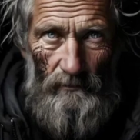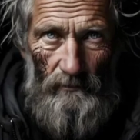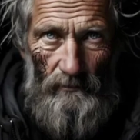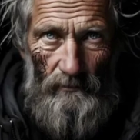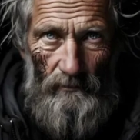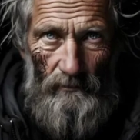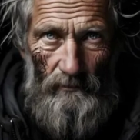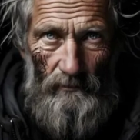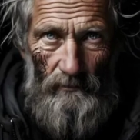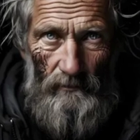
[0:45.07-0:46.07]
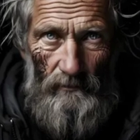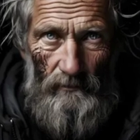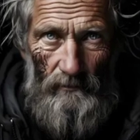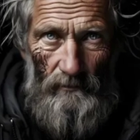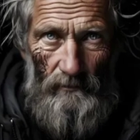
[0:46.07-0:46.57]

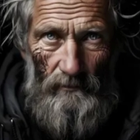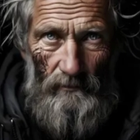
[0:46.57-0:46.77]
(silence)